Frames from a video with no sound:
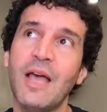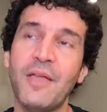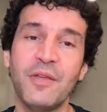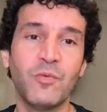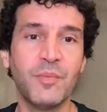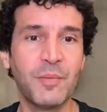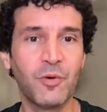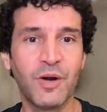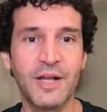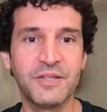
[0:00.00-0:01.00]
And then remember
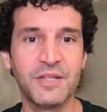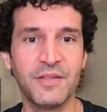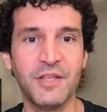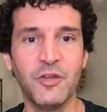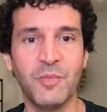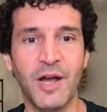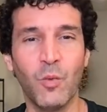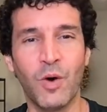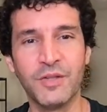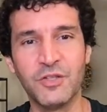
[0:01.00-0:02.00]
what I said, that you might
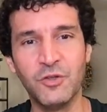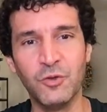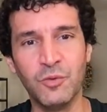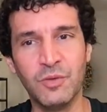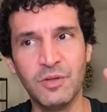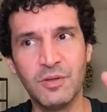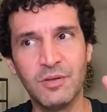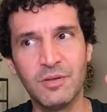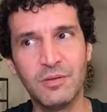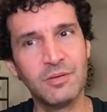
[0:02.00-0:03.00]
want to
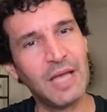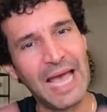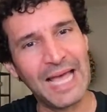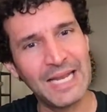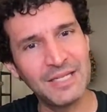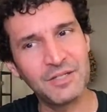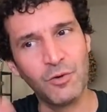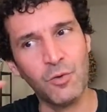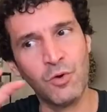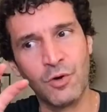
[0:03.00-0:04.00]
edit
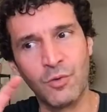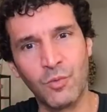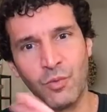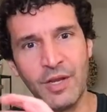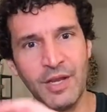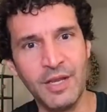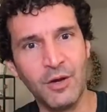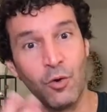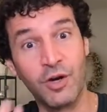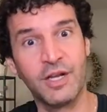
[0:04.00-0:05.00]
or
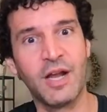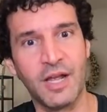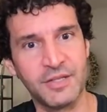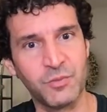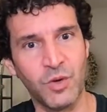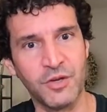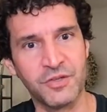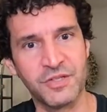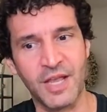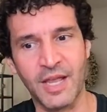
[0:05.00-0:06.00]
reorganize what you're
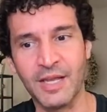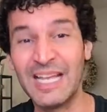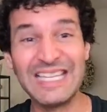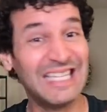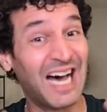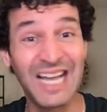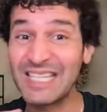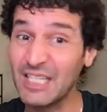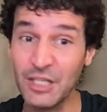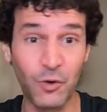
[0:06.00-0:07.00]
saying, not
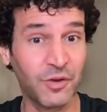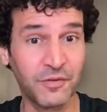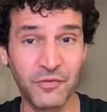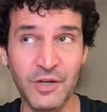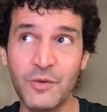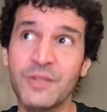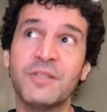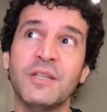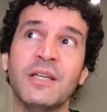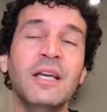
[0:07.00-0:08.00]
lower the
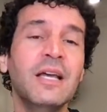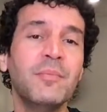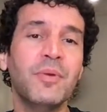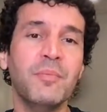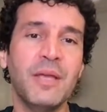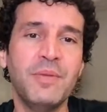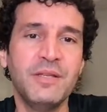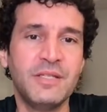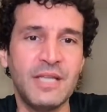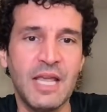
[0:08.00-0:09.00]
frequency, but
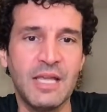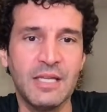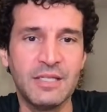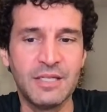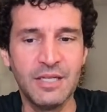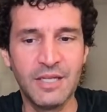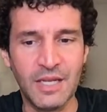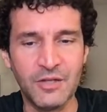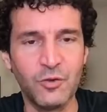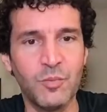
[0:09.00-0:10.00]
maybe take it
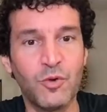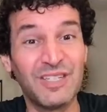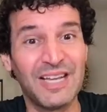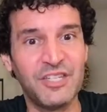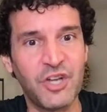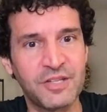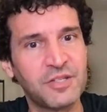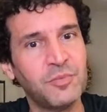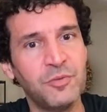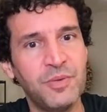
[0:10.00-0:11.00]
into a more
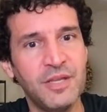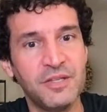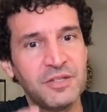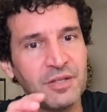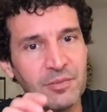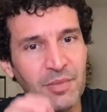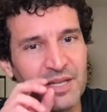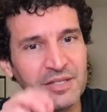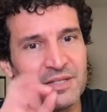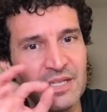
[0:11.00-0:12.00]
digestible piece.
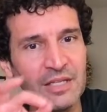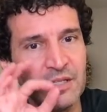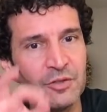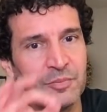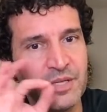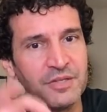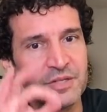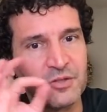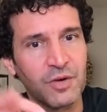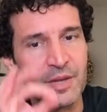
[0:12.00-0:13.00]
Mice eat little
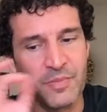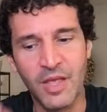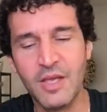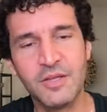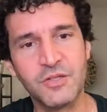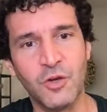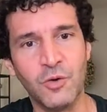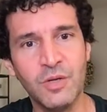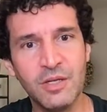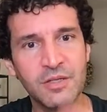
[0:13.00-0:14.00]
pieces, right?
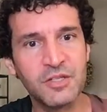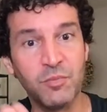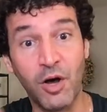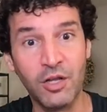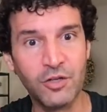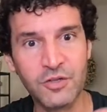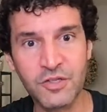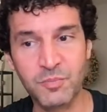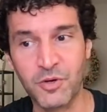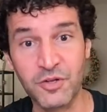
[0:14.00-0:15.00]
So smaller
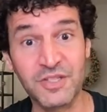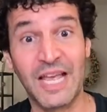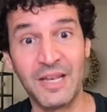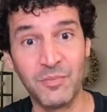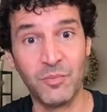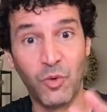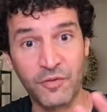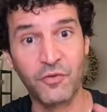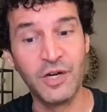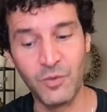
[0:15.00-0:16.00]
spurts and more
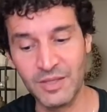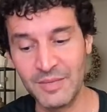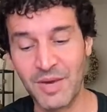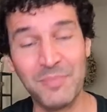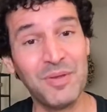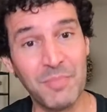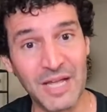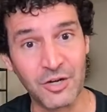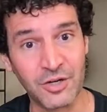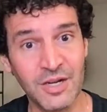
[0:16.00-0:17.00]
frequently might be
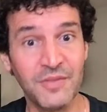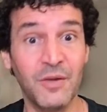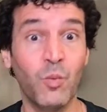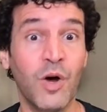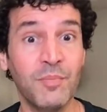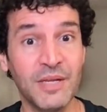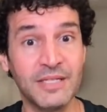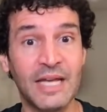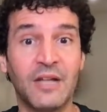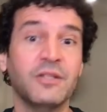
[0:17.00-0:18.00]
better than one big
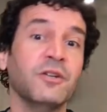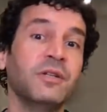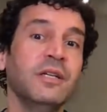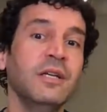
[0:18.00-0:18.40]
download.